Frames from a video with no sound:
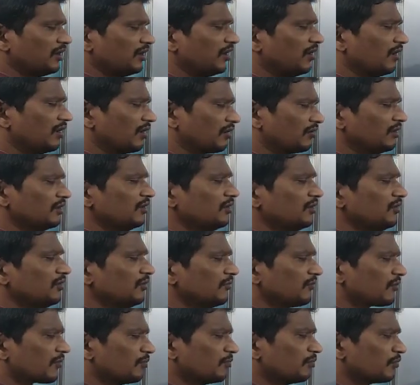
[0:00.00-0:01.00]
or
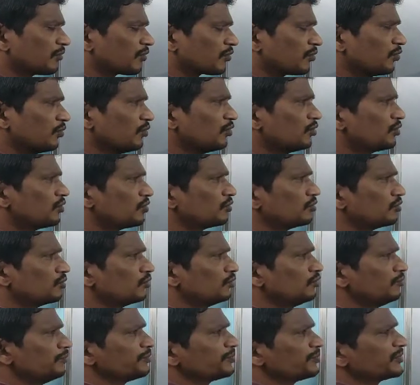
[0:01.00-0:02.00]
from root
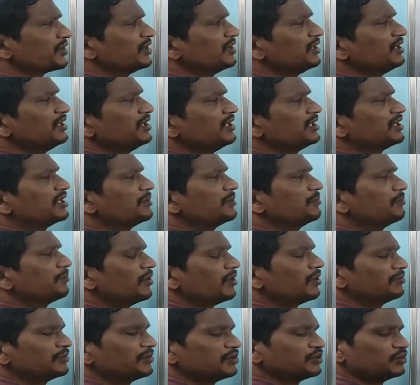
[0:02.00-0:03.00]
to tip
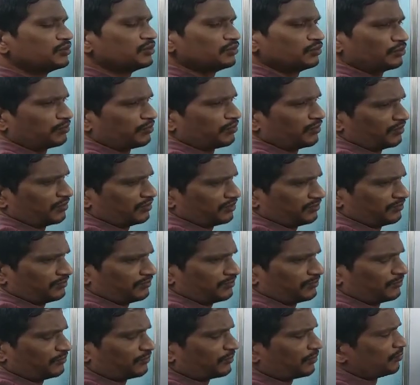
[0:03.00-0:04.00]
of the shoot pot,
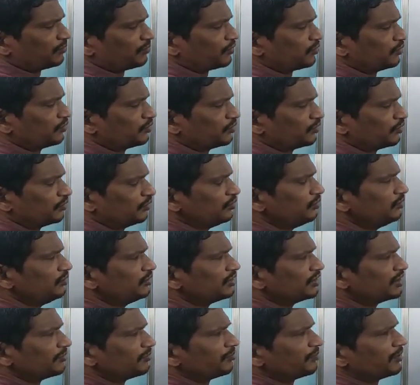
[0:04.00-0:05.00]
from root to
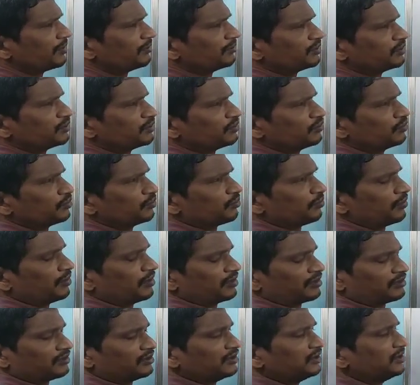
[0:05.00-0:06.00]
tip of the shoot
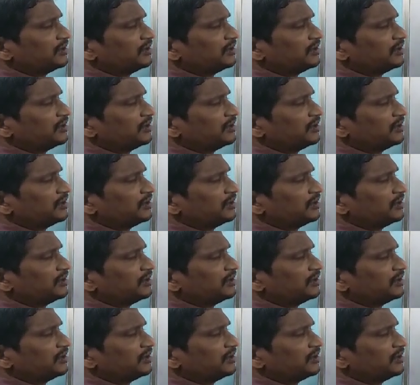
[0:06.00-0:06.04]
pot,